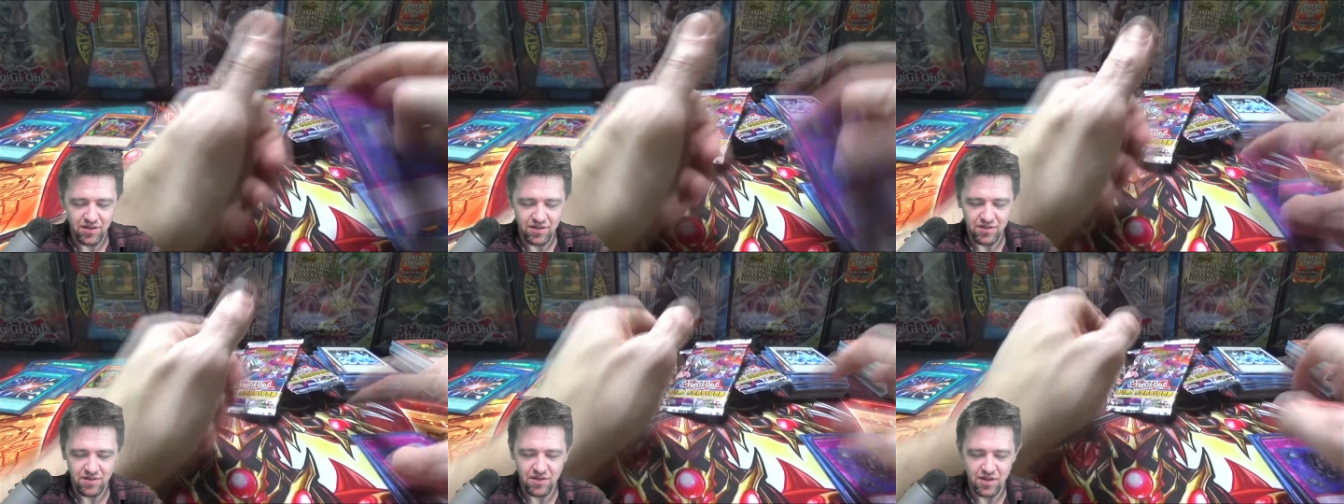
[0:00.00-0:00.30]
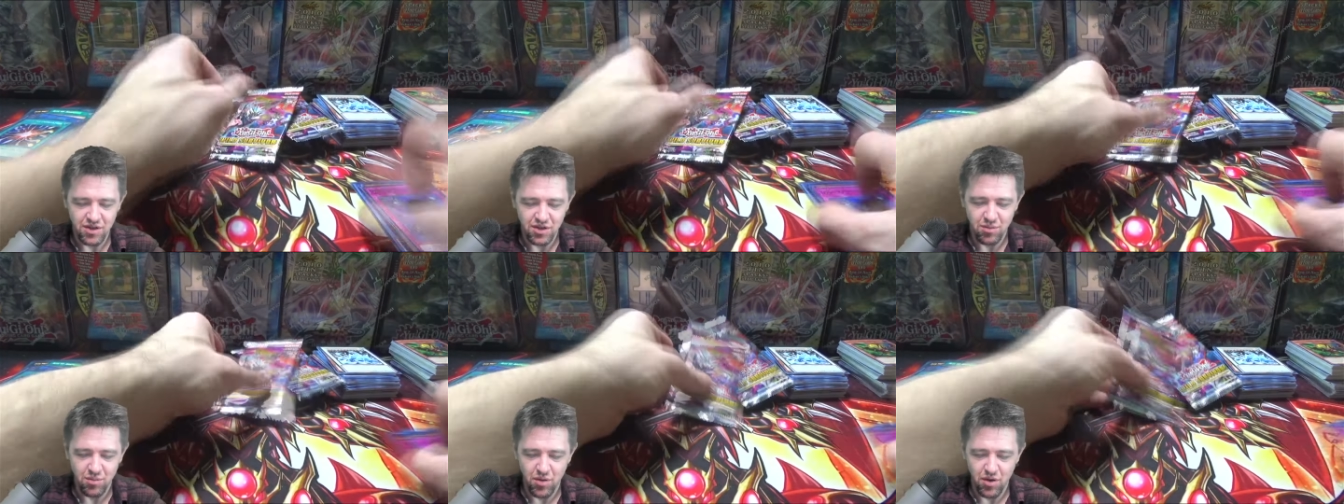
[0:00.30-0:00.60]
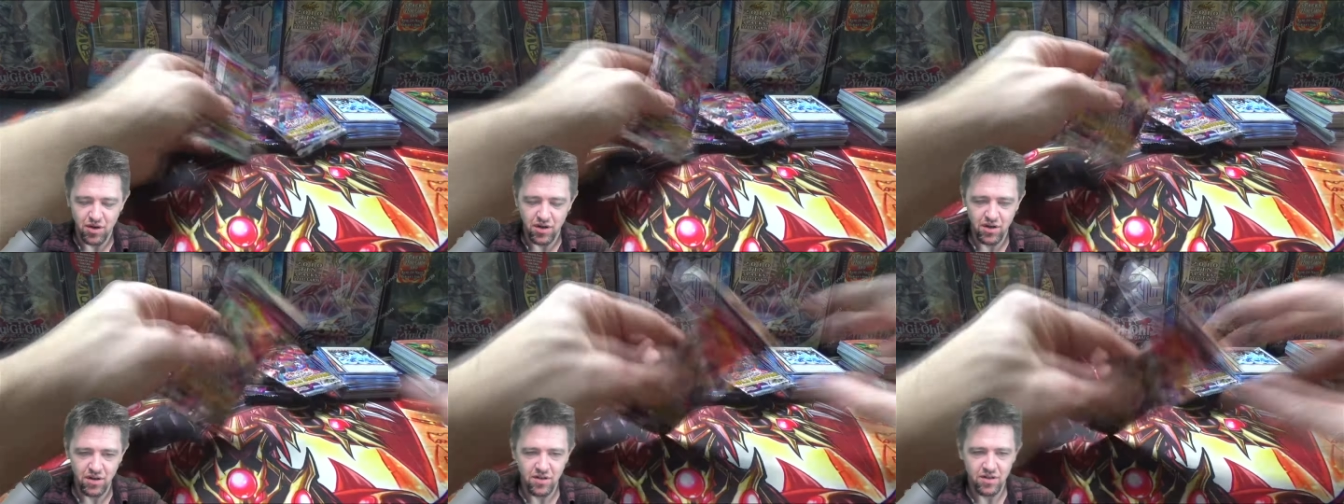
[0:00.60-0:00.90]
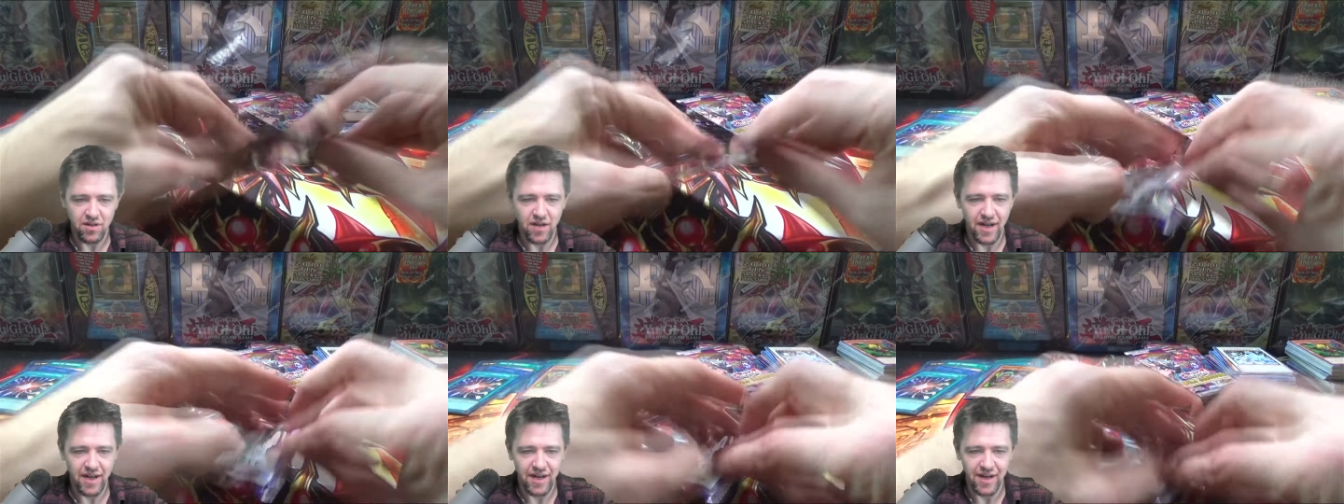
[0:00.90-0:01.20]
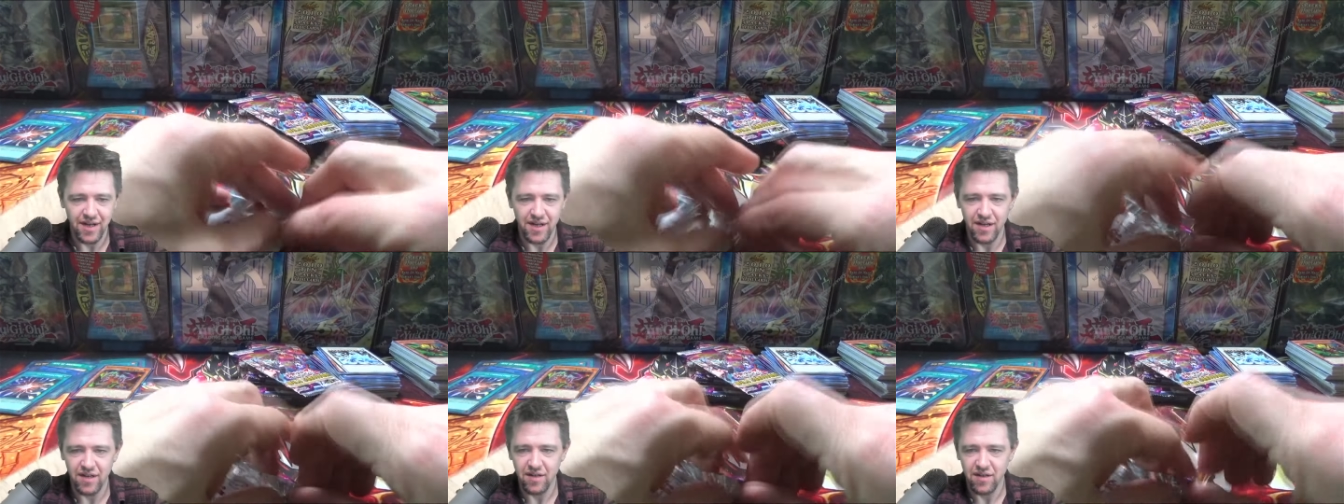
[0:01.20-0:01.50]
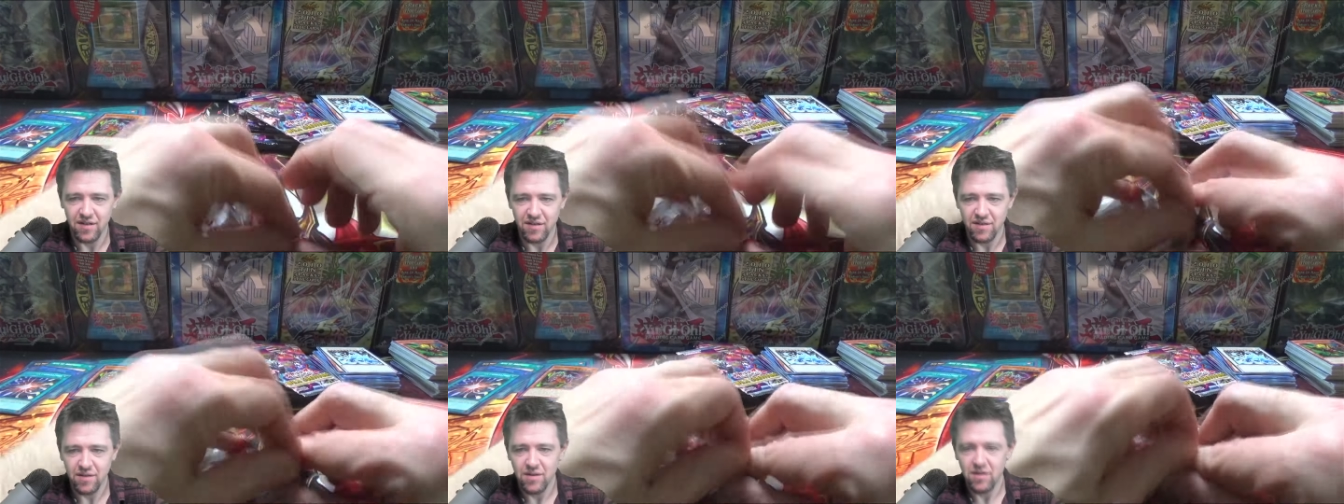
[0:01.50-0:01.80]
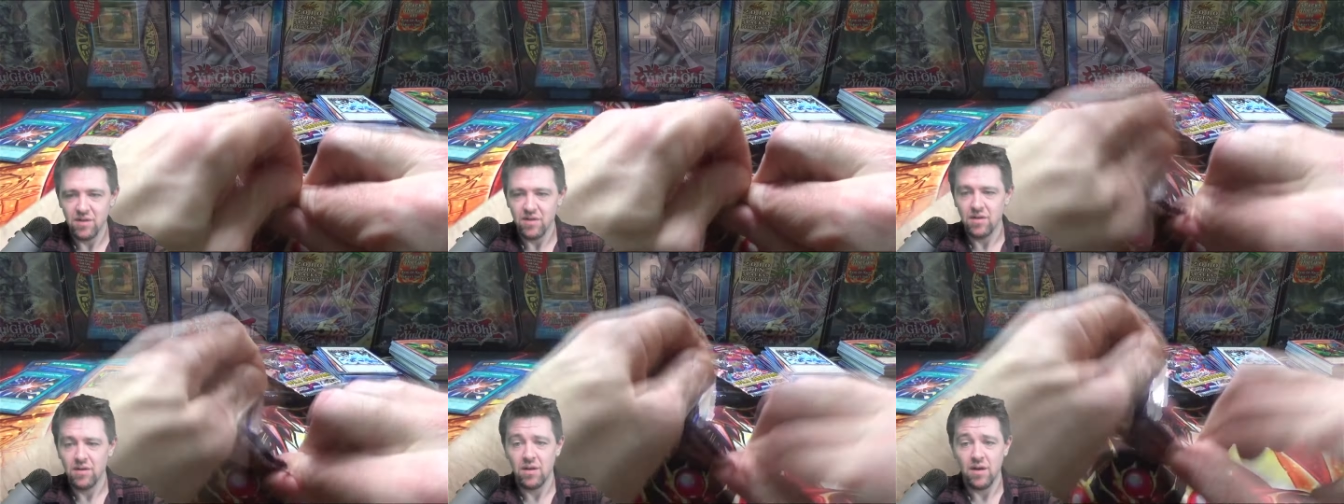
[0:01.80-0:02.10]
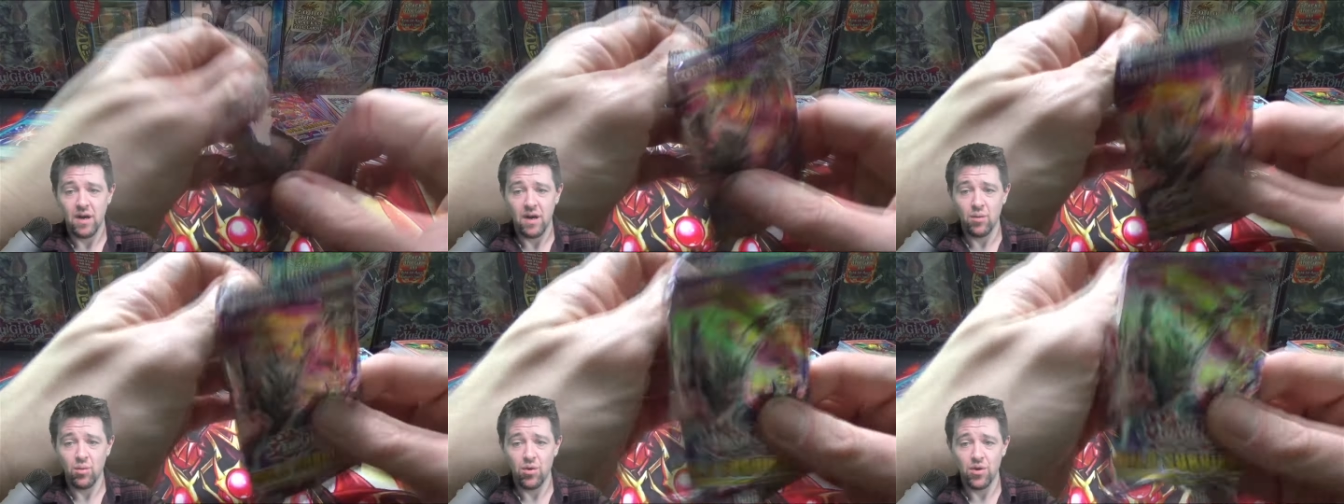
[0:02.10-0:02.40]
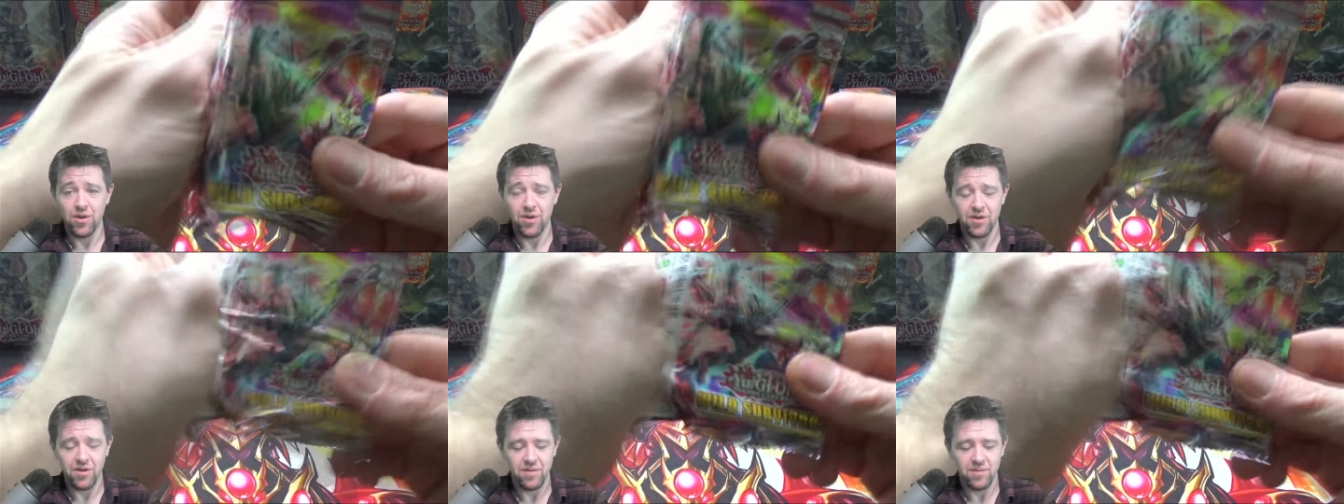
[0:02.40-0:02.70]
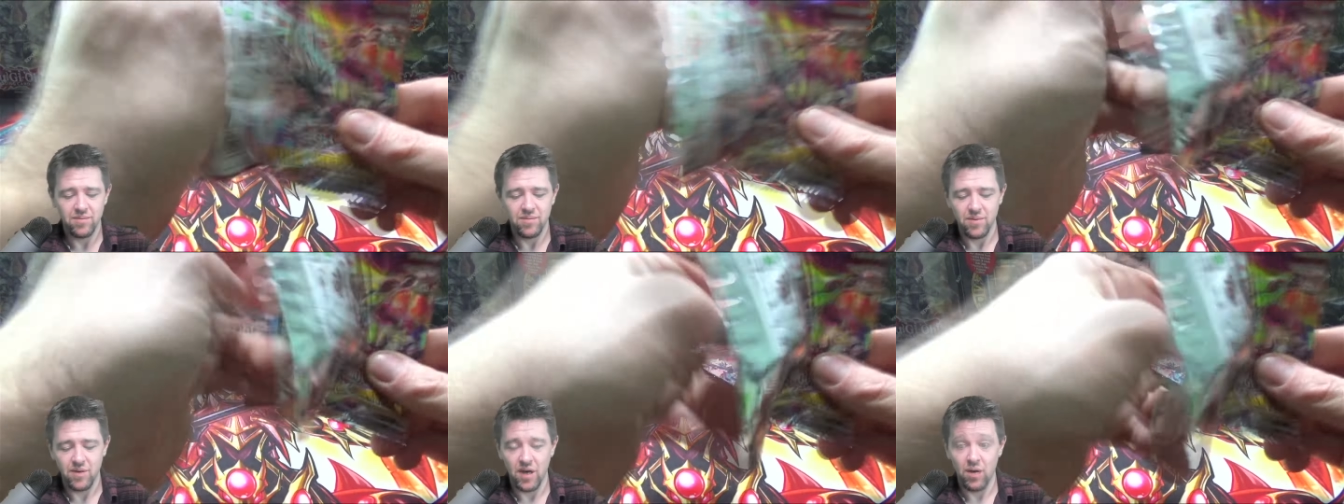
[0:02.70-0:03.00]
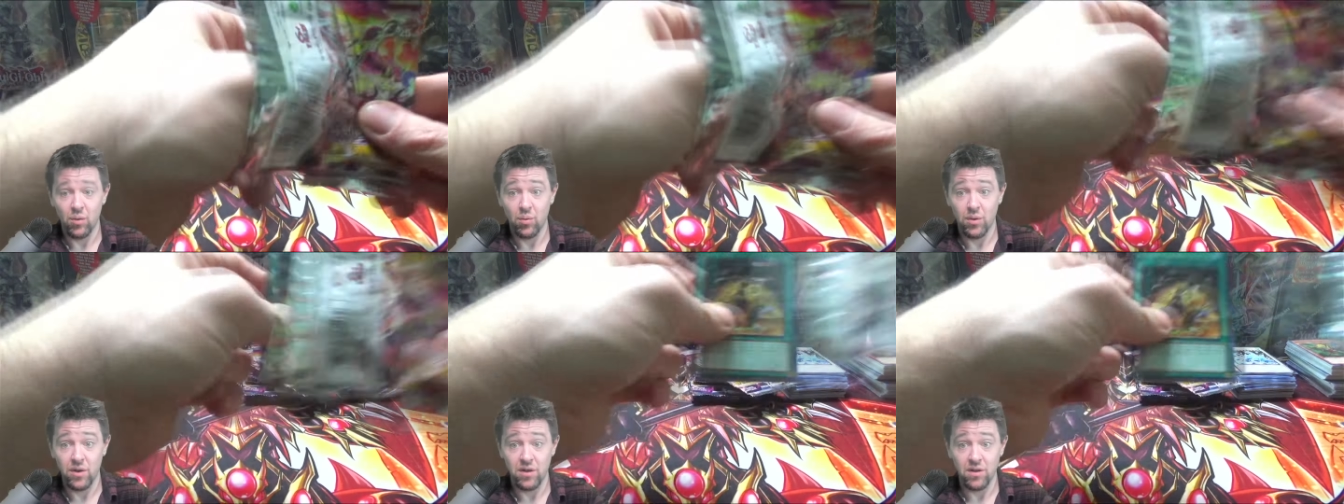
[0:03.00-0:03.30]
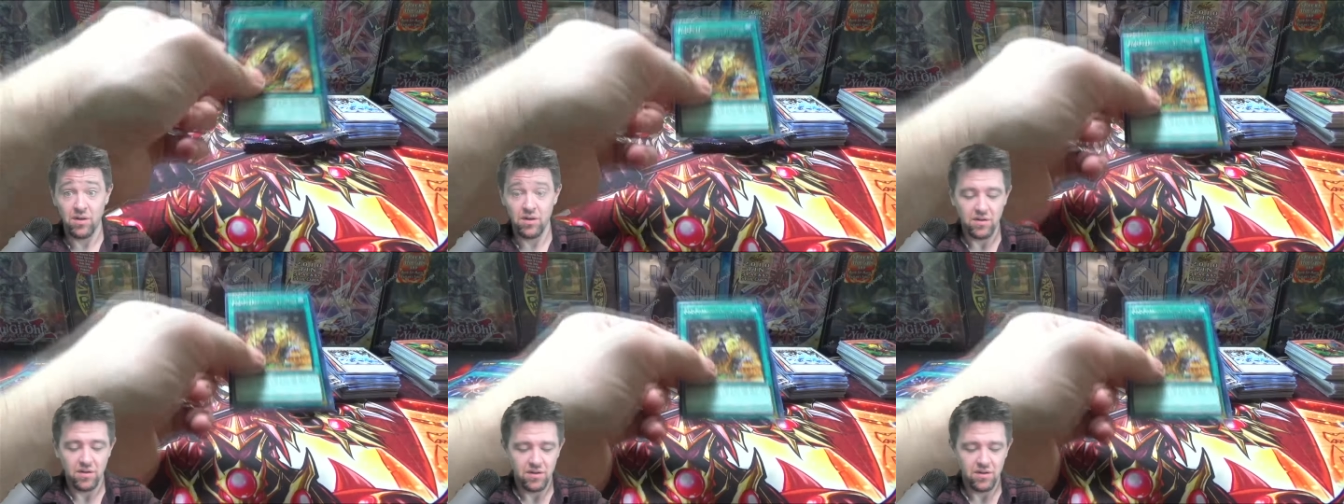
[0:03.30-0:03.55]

such a burger, I could eat it, I would, I will.